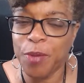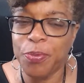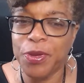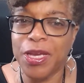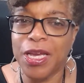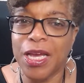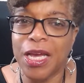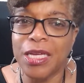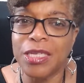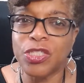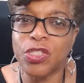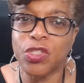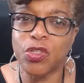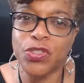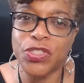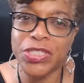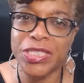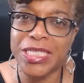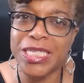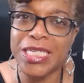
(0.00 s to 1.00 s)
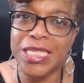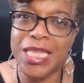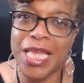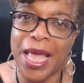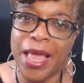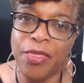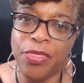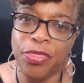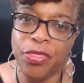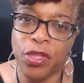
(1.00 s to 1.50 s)
because you'll see
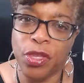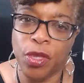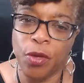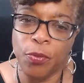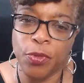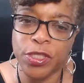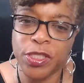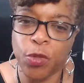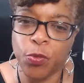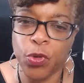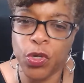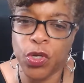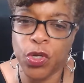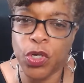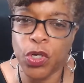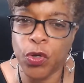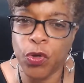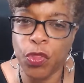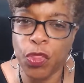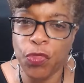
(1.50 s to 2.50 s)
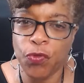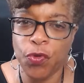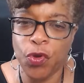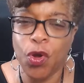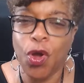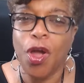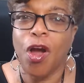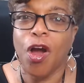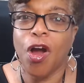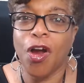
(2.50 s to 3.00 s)
that the numbers that we're going to go through